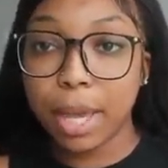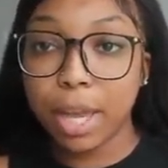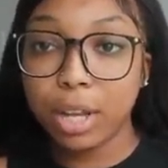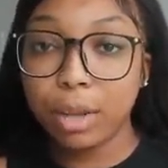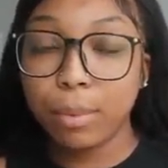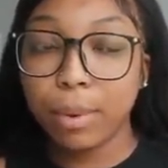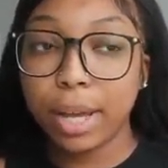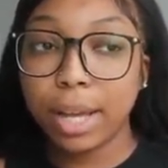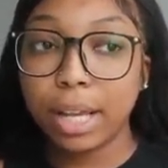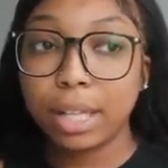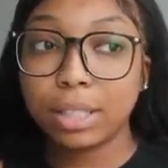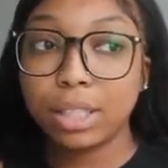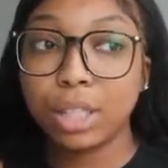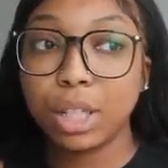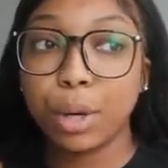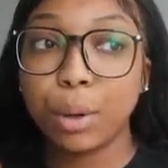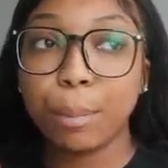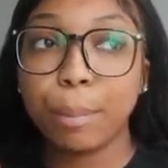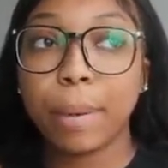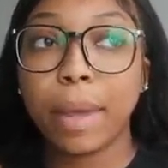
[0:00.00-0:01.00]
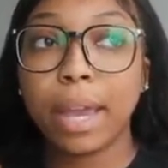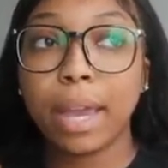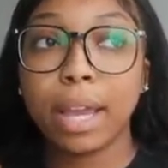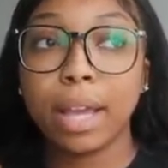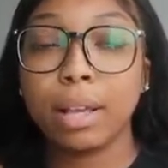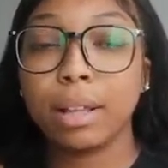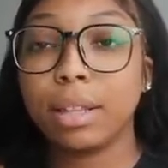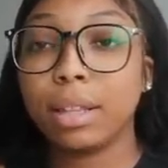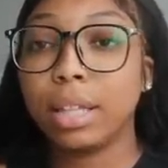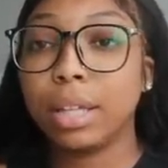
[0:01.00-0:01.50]
Anyways, they're
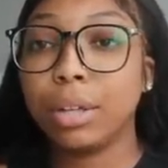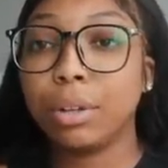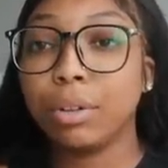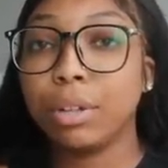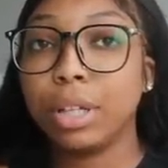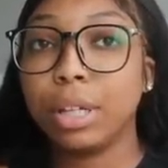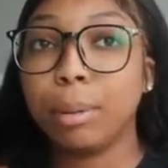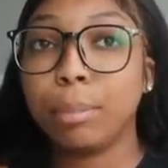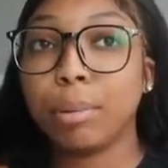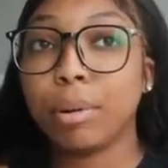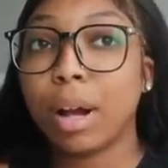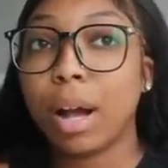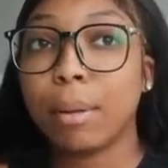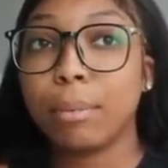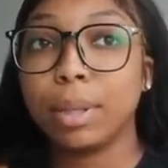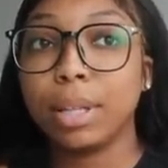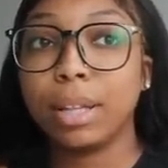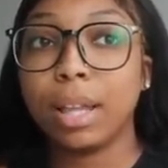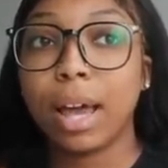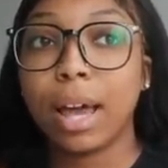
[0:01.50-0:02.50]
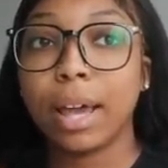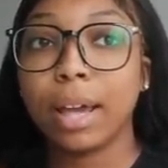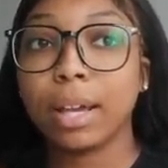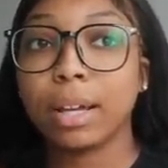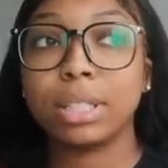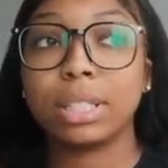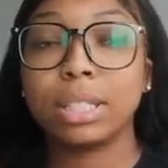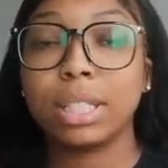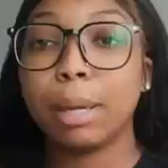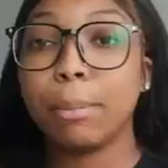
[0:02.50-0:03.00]
paying literally probably
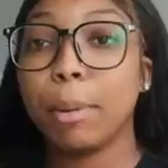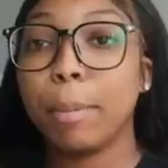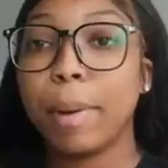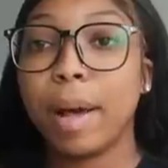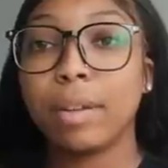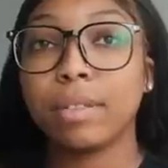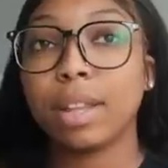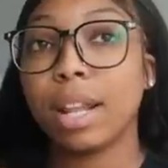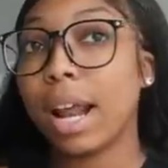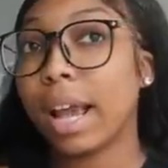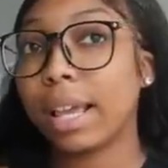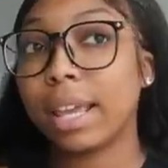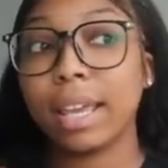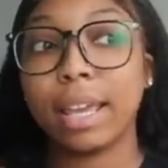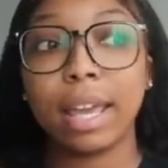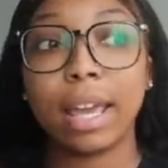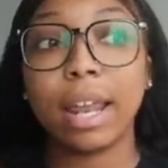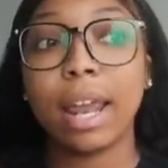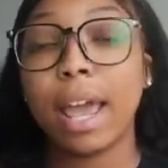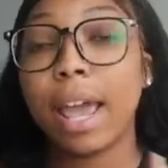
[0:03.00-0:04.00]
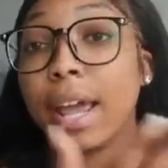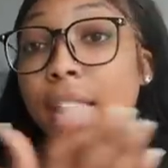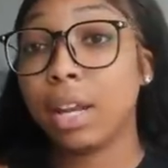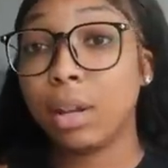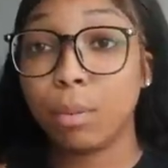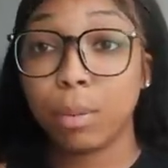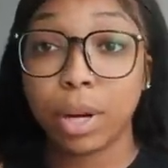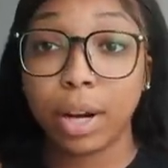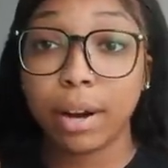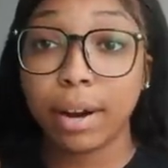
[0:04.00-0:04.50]
like the same amount that I can get
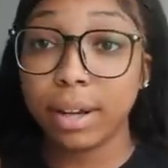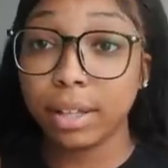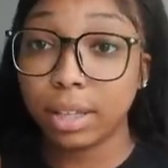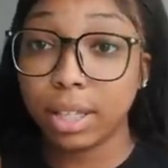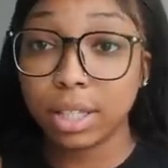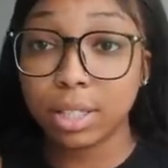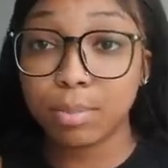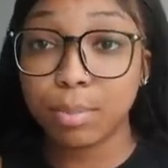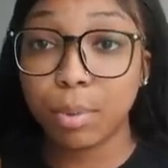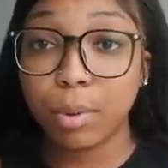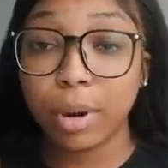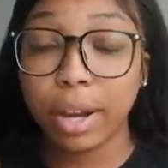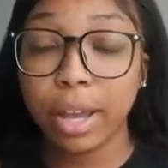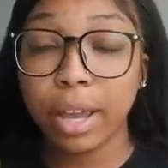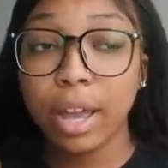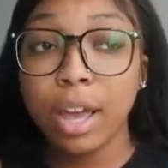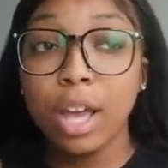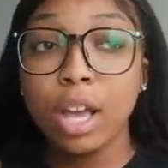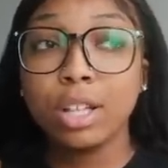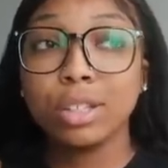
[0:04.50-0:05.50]
anywhere at this point.